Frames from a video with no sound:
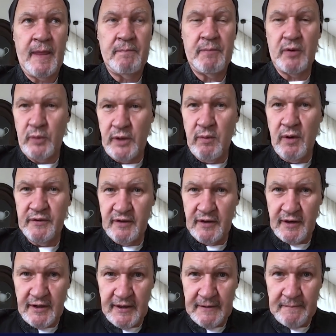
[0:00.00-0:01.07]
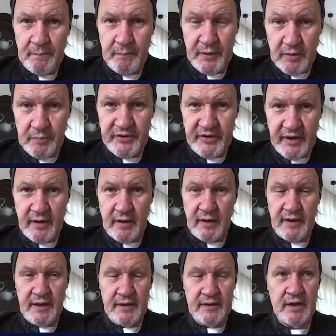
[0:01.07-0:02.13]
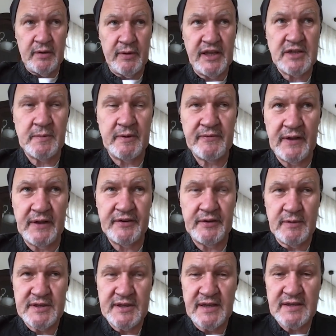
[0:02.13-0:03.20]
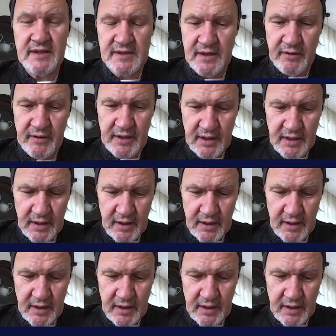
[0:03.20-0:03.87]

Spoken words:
But we wanted it in. Bill, particularly in the arrangement, felt it was necessary.